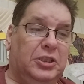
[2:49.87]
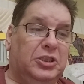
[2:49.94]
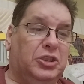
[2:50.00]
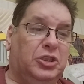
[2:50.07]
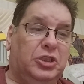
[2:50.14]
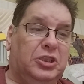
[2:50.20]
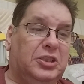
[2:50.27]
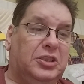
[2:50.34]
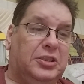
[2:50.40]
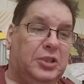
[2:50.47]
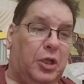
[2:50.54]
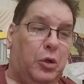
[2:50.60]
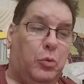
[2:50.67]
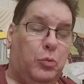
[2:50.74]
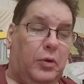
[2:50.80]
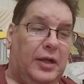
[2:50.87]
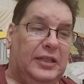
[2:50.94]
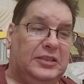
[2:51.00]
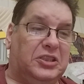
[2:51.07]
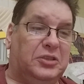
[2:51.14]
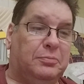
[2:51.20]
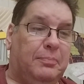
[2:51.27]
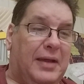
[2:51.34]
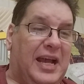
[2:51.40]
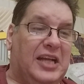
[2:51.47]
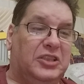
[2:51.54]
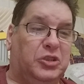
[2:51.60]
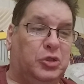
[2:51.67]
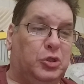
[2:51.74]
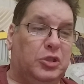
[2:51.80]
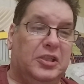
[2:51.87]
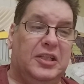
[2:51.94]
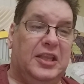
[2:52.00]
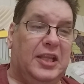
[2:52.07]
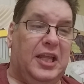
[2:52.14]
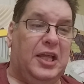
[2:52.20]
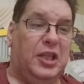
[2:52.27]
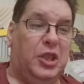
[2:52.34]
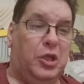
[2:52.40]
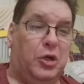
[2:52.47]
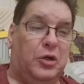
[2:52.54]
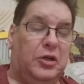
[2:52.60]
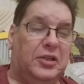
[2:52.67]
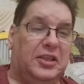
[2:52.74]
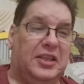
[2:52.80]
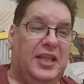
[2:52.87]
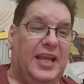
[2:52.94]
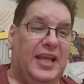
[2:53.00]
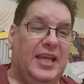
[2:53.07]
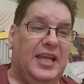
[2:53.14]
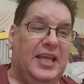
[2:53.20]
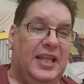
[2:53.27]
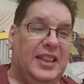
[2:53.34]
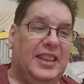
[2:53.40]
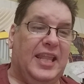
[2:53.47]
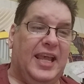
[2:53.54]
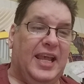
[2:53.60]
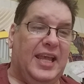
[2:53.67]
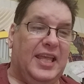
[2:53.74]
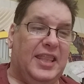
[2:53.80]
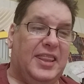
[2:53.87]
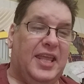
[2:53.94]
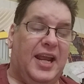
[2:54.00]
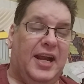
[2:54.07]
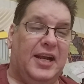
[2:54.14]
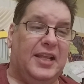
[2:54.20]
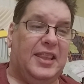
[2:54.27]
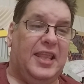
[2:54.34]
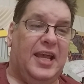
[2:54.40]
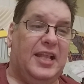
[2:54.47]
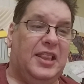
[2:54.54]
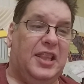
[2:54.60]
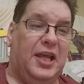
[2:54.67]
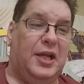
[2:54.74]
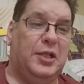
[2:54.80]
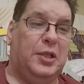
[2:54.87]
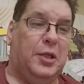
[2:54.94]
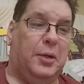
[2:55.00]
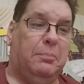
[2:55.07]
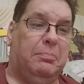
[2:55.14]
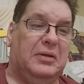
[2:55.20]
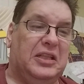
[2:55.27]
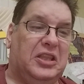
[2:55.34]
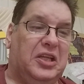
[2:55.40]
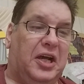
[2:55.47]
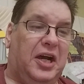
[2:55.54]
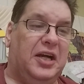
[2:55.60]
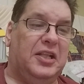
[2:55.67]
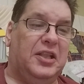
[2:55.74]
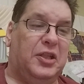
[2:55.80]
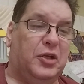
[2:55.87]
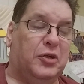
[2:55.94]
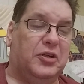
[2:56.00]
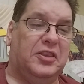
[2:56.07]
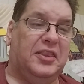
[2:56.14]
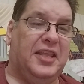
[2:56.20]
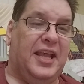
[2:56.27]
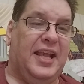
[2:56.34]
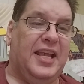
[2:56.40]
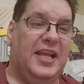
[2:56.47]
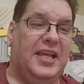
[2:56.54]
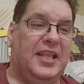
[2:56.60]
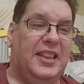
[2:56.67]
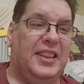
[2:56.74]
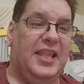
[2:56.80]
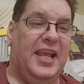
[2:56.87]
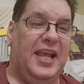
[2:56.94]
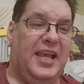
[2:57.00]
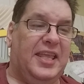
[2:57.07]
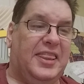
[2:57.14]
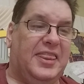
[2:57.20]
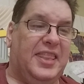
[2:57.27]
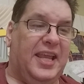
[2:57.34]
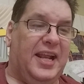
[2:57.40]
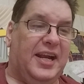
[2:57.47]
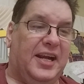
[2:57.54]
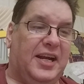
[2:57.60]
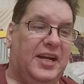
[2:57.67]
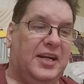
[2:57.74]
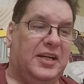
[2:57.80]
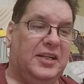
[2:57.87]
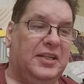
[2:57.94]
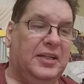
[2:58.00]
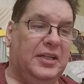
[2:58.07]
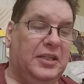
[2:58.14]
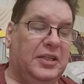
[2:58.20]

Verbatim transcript: Just like we smash your little thingy-lingy there, that little baton or thingy-lingy there.